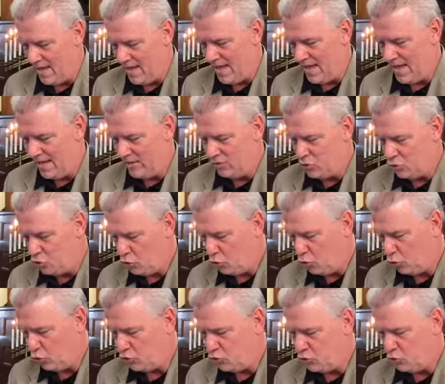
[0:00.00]
at a
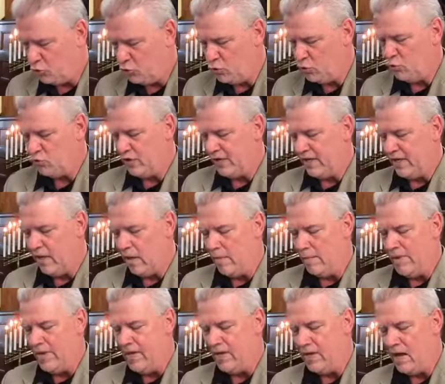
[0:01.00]
church, you usually
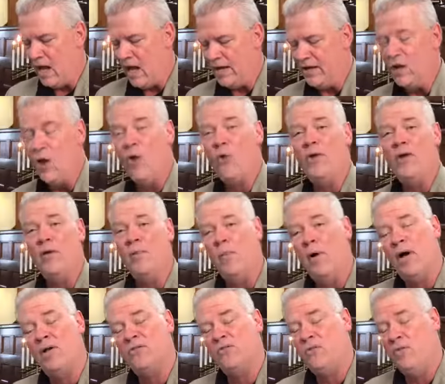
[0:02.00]
come in not knowing
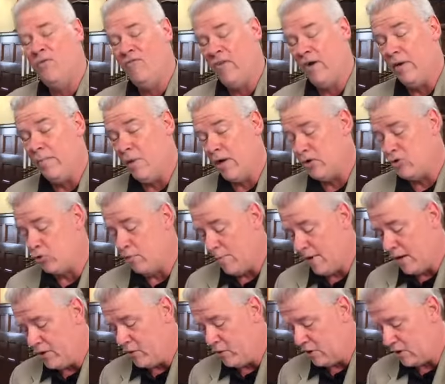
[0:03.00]
about, very much
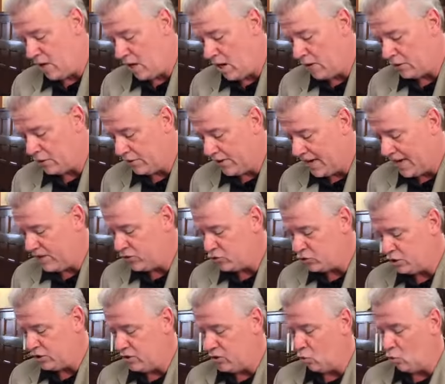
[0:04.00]
about your
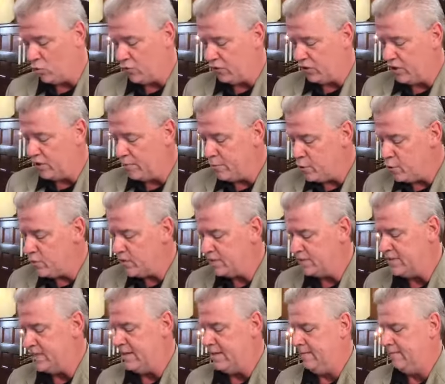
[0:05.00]
congregation or the
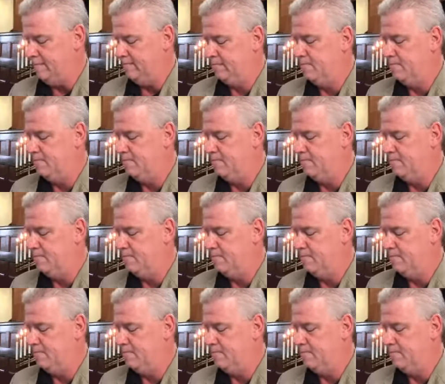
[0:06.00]
community.